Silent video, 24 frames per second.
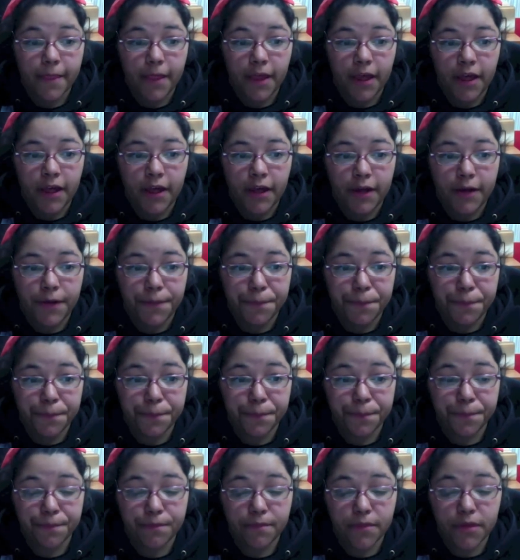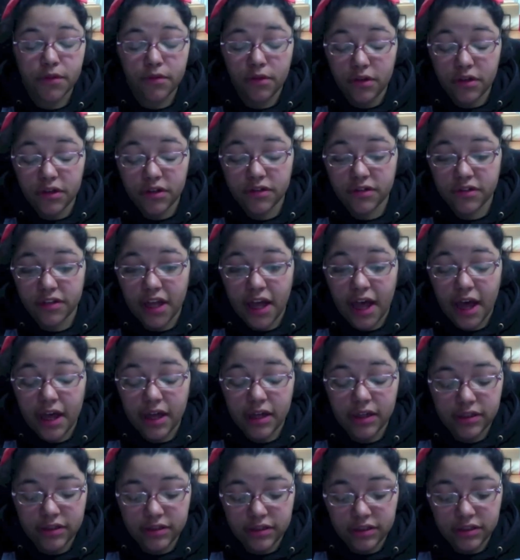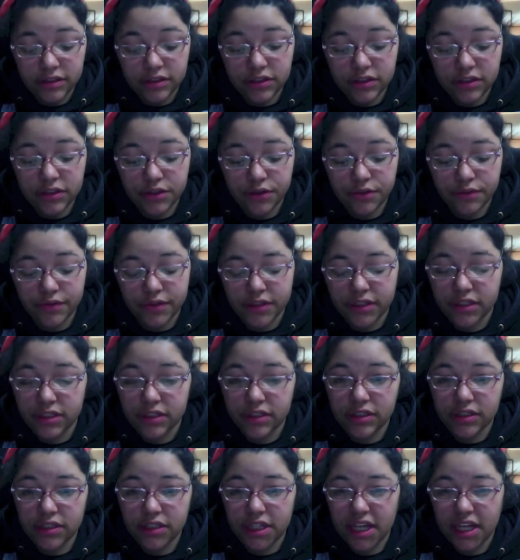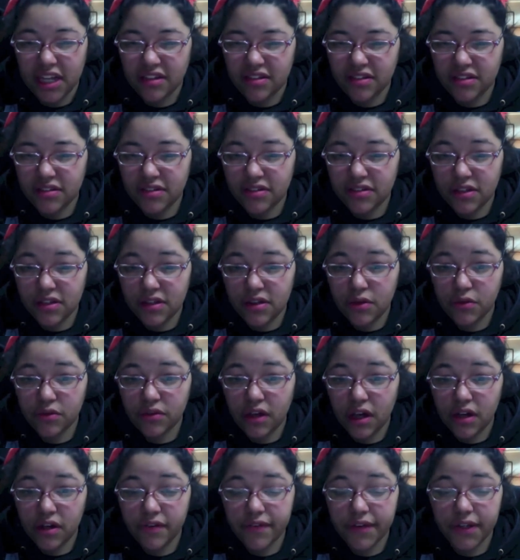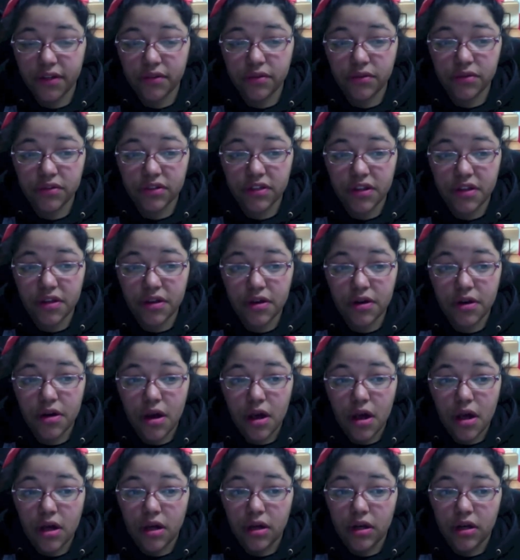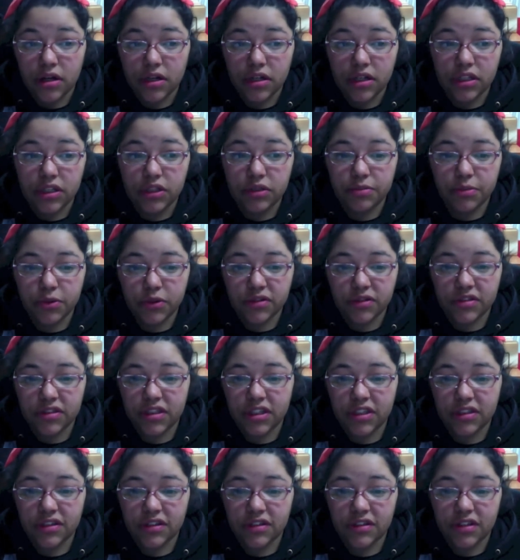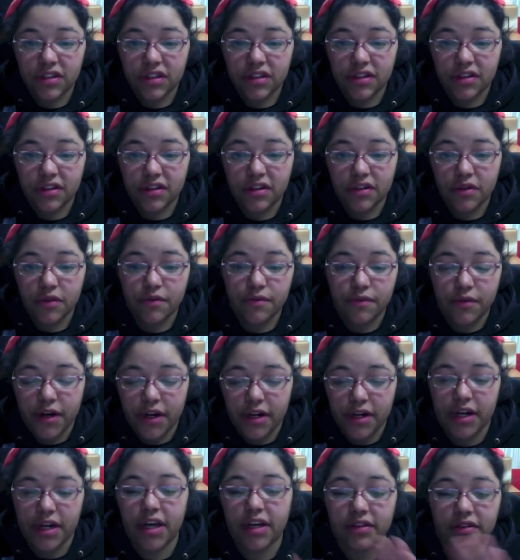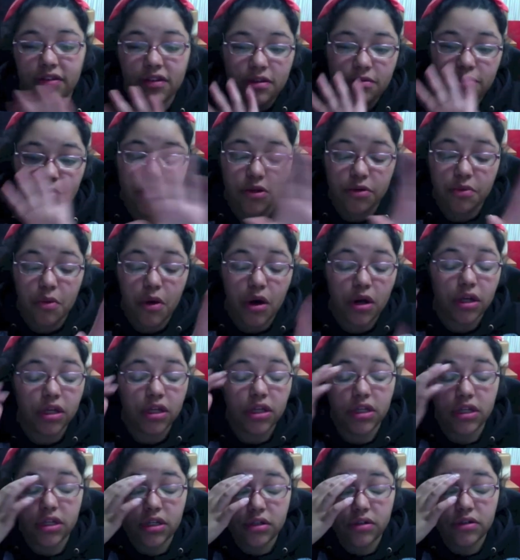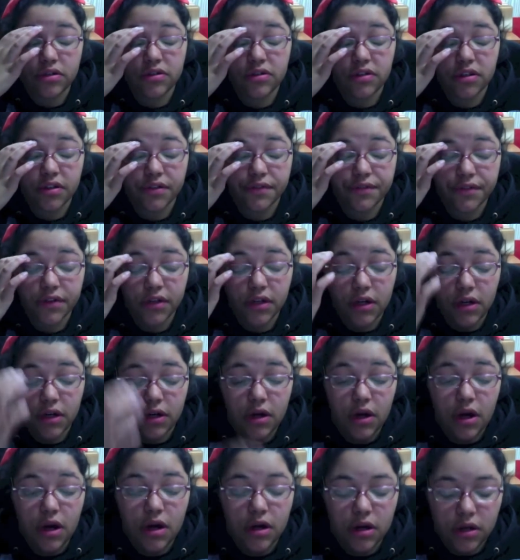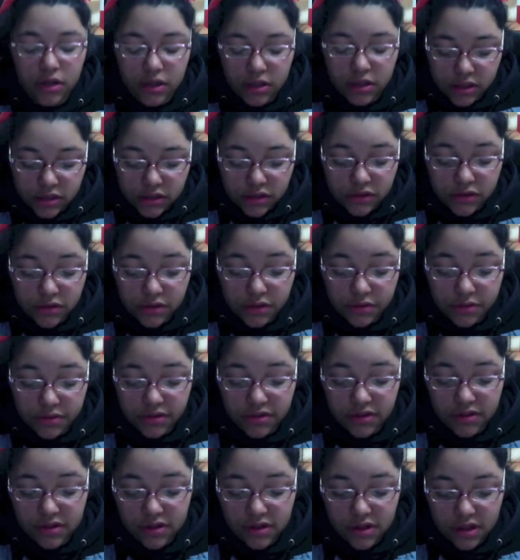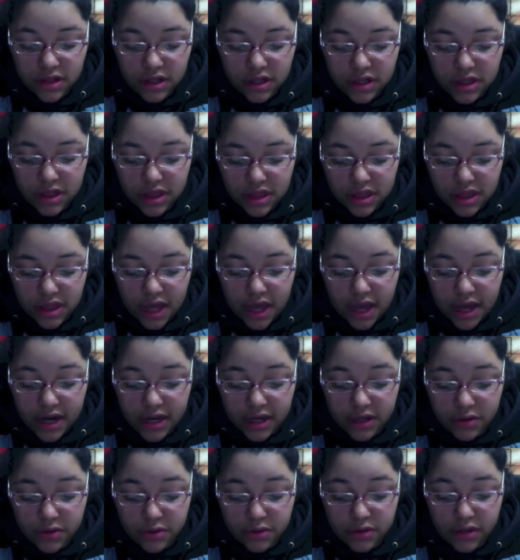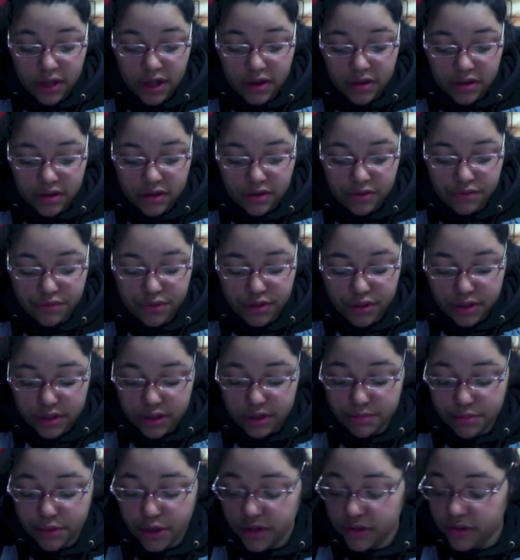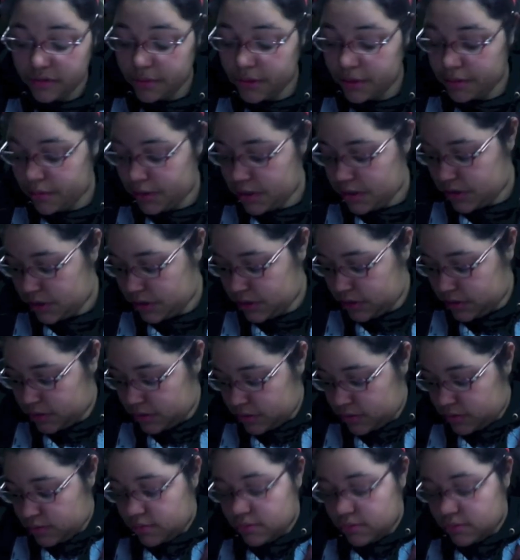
and so there's that. And like you don't really get to see those kind of angles either. You mostly get to see like right next to them when they're walking in and stuff. So there was like that angle that like really impressed me, because